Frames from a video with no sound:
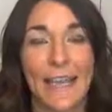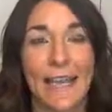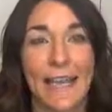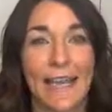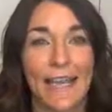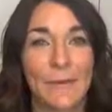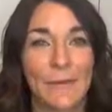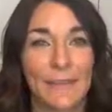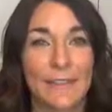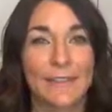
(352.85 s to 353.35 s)

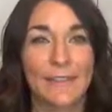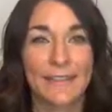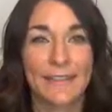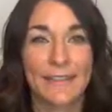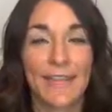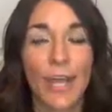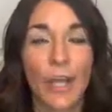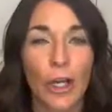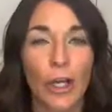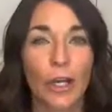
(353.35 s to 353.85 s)
I was
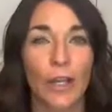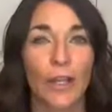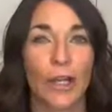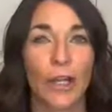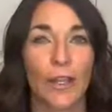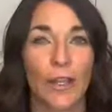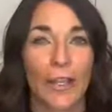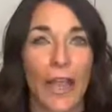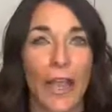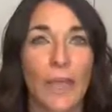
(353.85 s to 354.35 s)
saying
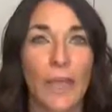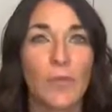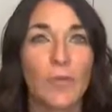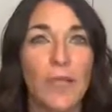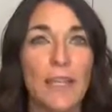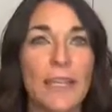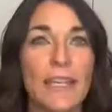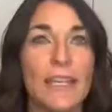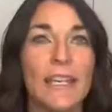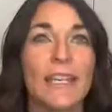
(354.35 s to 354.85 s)
earlier, like I
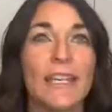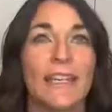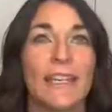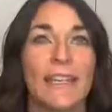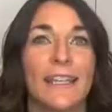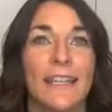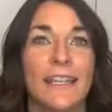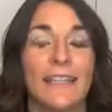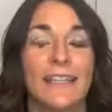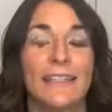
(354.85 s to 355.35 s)
really
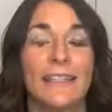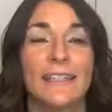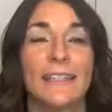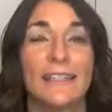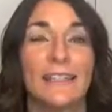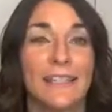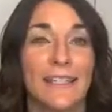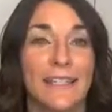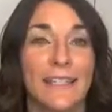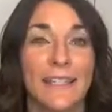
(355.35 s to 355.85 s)

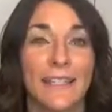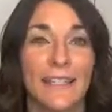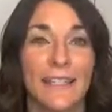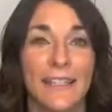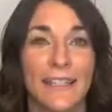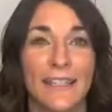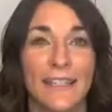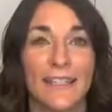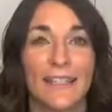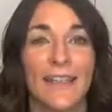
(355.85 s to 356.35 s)
need
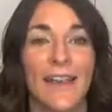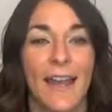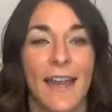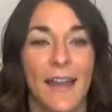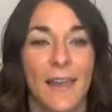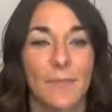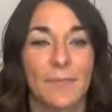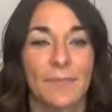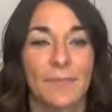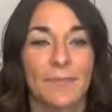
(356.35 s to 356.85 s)

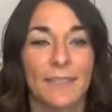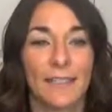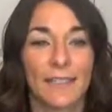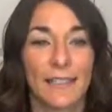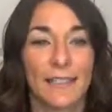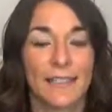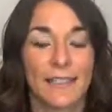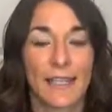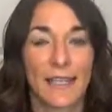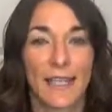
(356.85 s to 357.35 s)
to
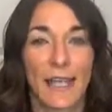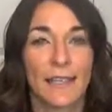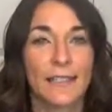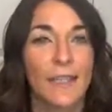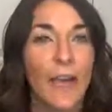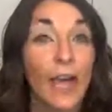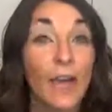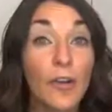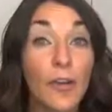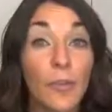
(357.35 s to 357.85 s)
disconnect.
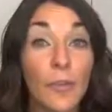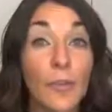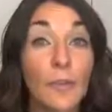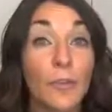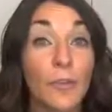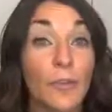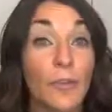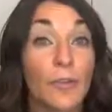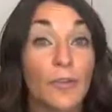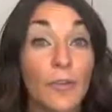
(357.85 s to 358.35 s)
I know
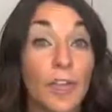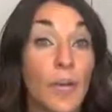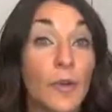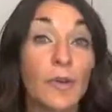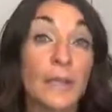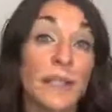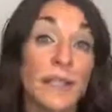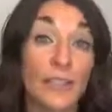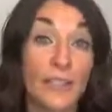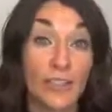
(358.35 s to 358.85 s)
people who
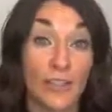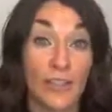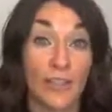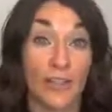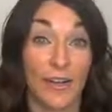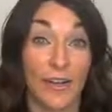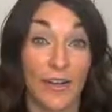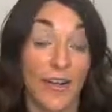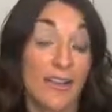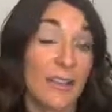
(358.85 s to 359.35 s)
don't need
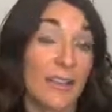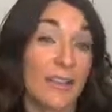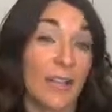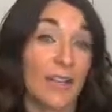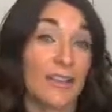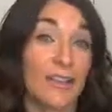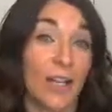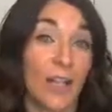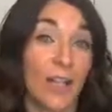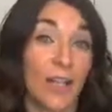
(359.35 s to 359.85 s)
to, and I think
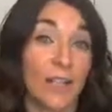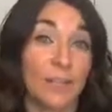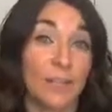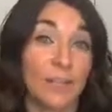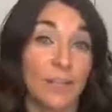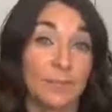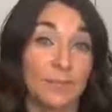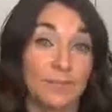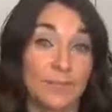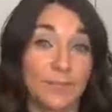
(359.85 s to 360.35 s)
that's
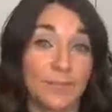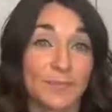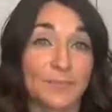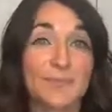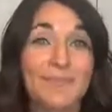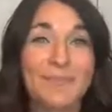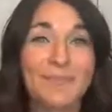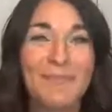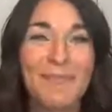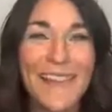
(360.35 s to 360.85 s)
awesome.
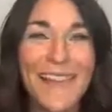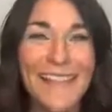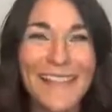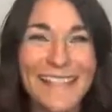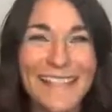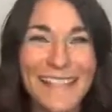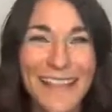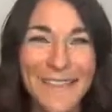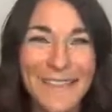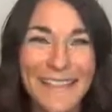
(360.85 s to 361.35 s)
Hey
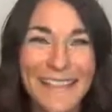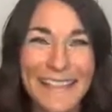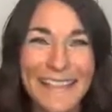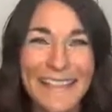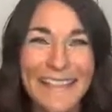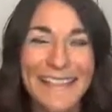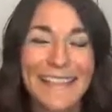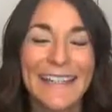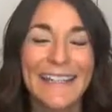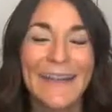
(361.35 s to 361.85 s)

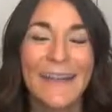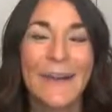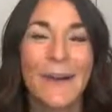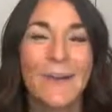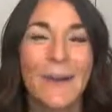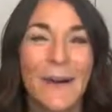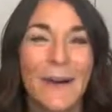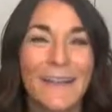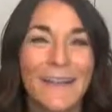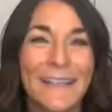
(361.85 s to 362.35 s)
Stephanie,
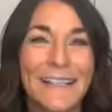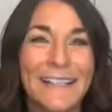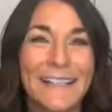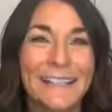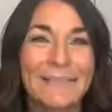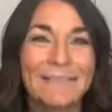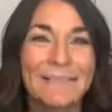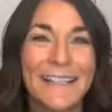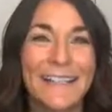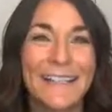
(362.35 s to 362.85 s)

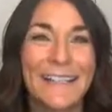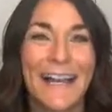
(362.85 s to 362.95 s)
welcome.